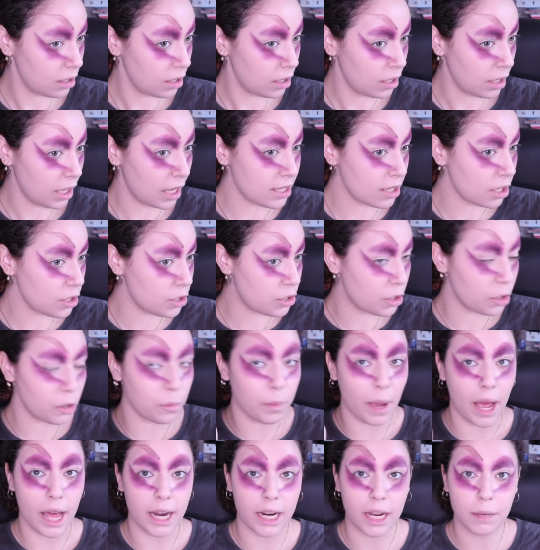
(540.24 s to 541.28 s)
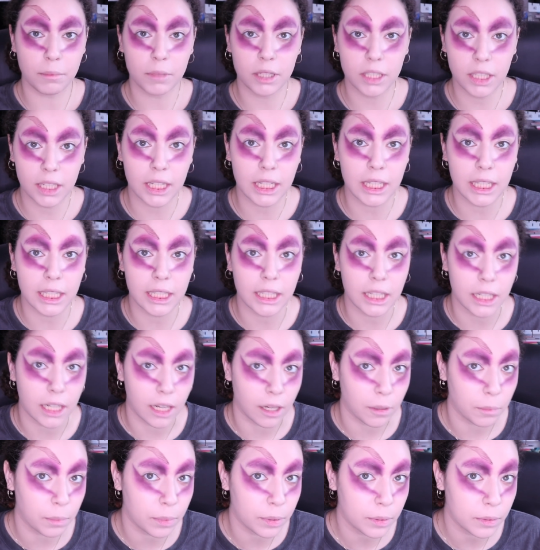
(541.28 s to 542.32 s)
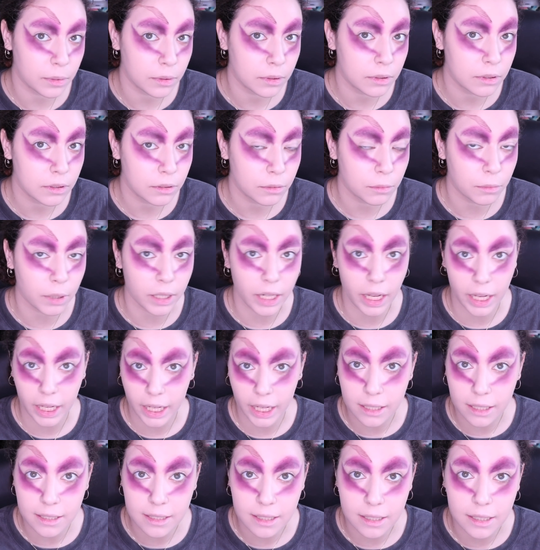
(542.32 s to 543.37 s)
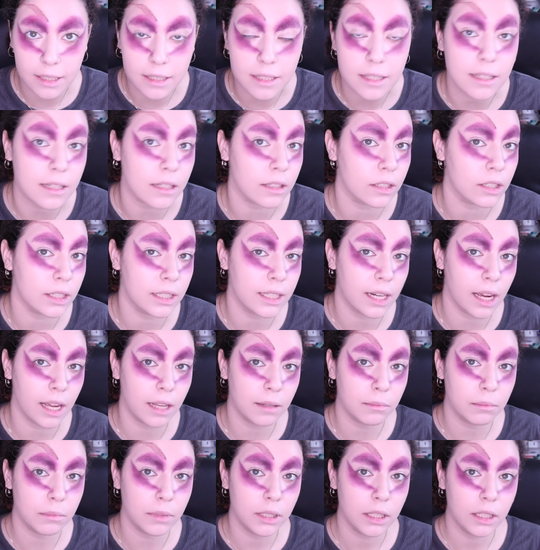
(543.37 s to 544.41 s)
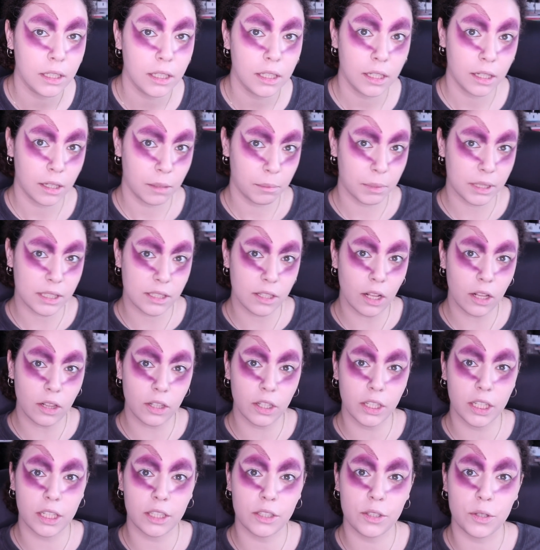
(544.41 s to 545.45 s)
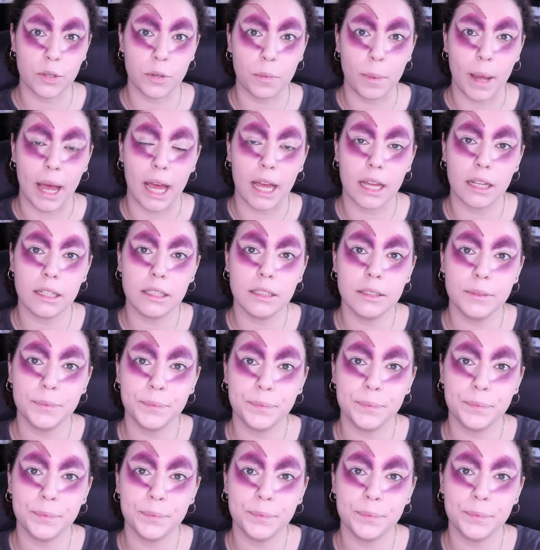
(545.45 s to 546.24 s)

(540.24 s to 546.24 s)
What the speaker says: That's not too bad. I'm gonna clean it up when I to concealer time. But it's not looking too bad.